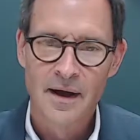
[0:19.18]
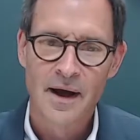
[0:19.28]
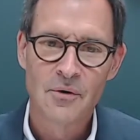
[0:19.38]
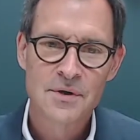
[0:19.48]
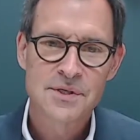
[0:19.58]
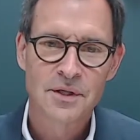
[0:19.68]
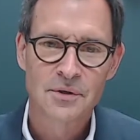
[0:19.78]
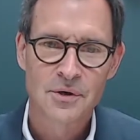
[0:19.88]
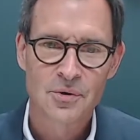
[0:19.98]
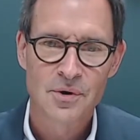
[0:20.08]
recently
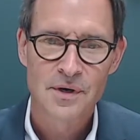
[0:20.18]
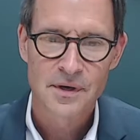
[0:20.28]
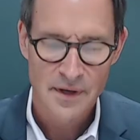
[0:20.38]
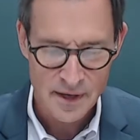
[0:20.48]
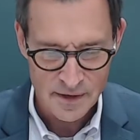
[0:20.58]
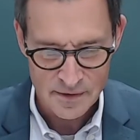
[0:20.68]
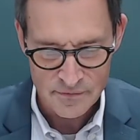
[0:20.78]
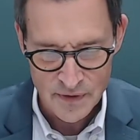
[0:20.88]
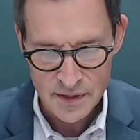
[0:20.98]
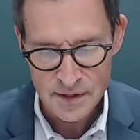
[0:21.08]
recorded a
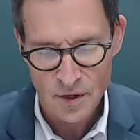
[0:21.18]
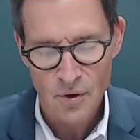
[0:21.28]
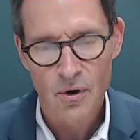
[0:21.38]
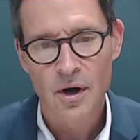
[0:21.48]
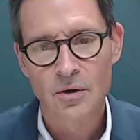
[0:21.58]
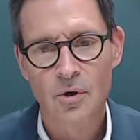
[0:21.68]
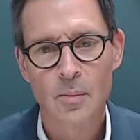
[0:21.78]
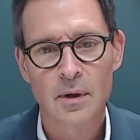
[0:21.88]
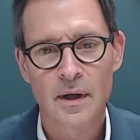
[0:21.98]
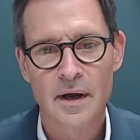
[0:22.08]
video on
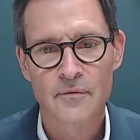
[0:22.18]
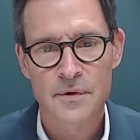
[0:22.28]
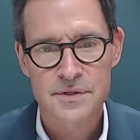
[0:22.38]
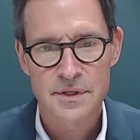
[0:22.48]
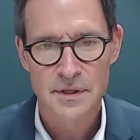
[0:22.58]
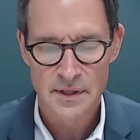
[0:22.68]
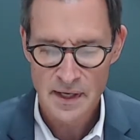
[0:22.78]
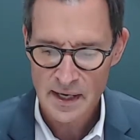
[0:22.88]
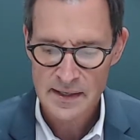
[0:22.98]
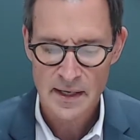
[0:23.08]
global efforts to
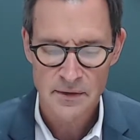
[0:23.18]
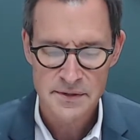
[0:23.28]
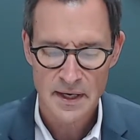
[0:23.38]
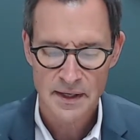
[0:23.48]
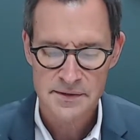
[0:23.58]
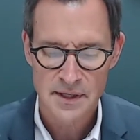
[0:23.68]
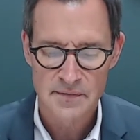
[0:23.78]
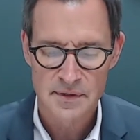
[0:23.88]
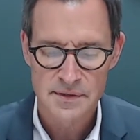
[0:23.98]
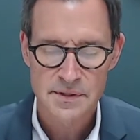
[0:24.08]
knock out tax
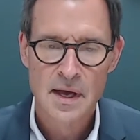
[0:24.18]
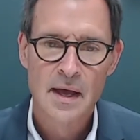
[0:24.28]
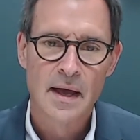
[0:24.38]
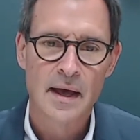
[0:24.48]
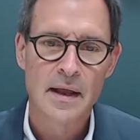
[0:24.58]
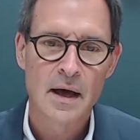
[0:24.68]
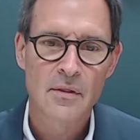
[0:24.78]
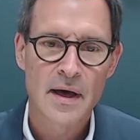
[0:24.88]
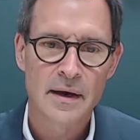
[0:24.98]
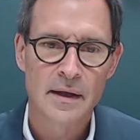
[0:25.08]
havens and how
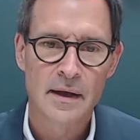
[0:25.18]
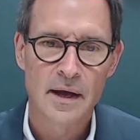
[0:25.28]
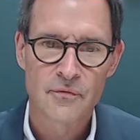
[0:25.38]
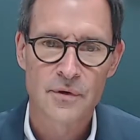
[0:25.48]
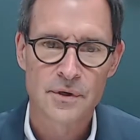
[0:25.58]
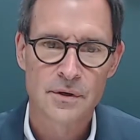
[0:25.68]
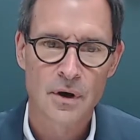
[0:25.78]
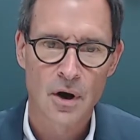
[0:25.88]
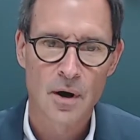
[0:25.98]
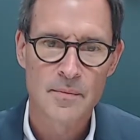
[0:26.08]
that effort could
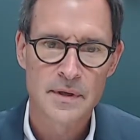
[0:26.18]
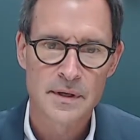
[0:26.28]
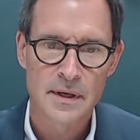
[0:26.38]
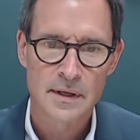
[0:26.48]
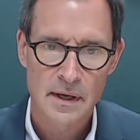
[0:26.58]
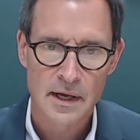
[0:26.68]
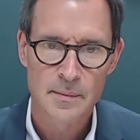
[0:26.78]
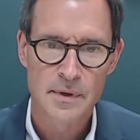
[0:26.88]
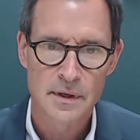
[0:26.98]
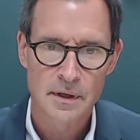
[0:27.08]
harm the
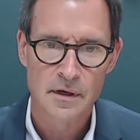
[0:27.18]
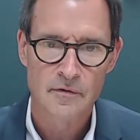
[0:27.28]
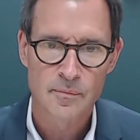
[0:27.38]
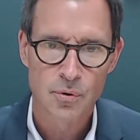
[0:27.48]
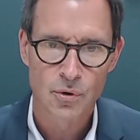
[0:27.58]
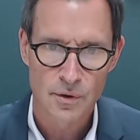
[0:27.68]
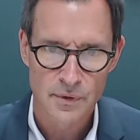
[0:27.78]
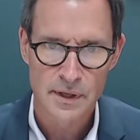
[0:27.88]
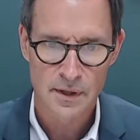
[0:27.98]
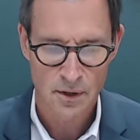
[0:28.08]
economy of Puerto
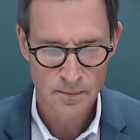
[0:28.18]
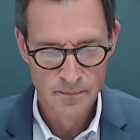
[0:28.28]
Rico.